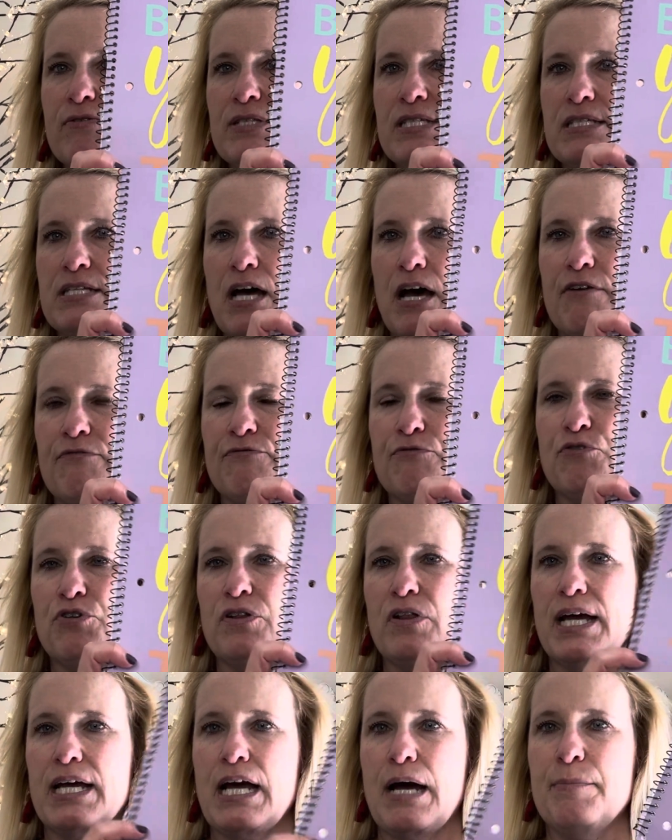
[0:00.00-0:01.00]
stuff, where
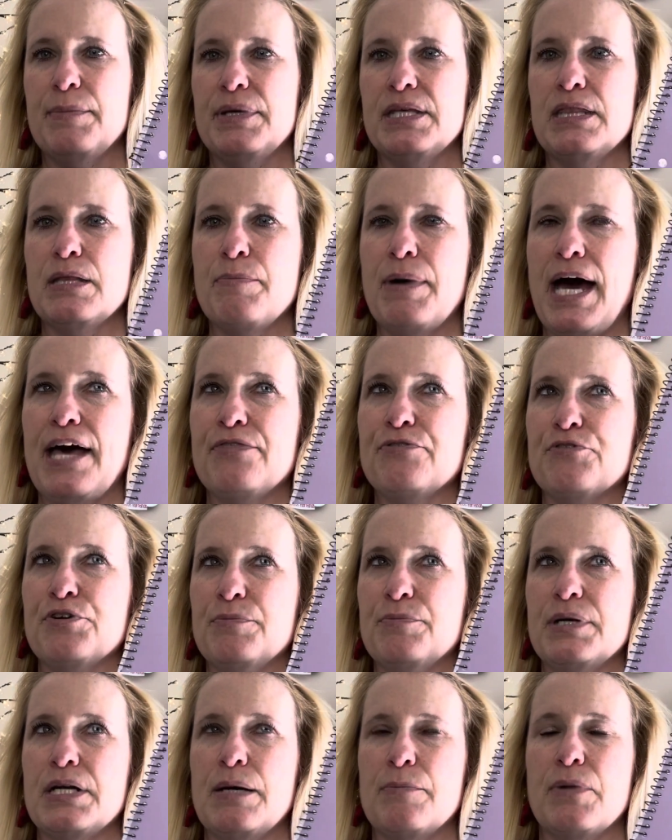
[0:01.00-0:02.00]
like I'm in the bathroom
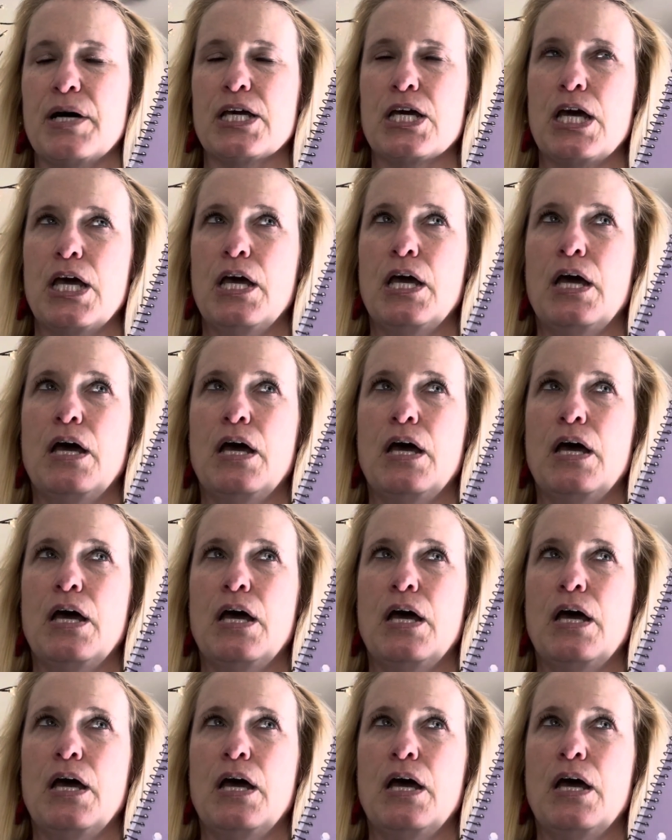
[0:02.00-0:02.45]
and I'm like,